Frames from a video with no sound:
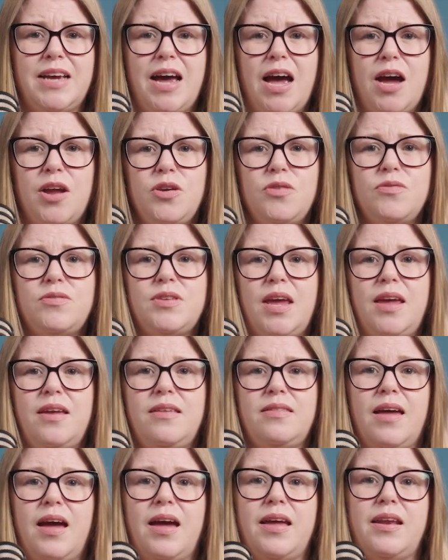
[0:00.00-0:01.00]
how do you
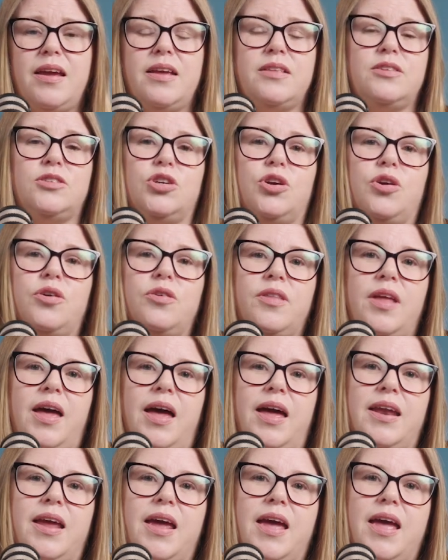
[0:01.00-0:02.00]
take that and turn
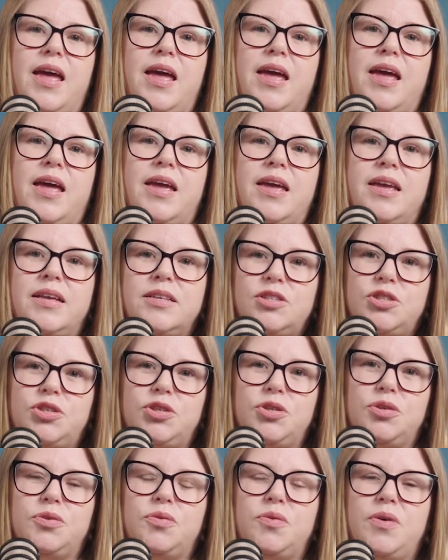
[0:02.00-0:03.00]
that
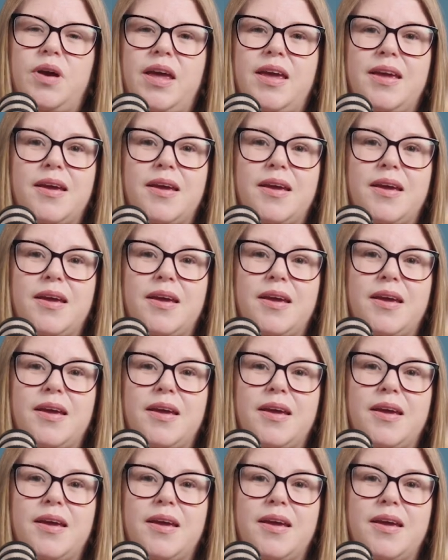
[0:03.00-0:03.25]
into a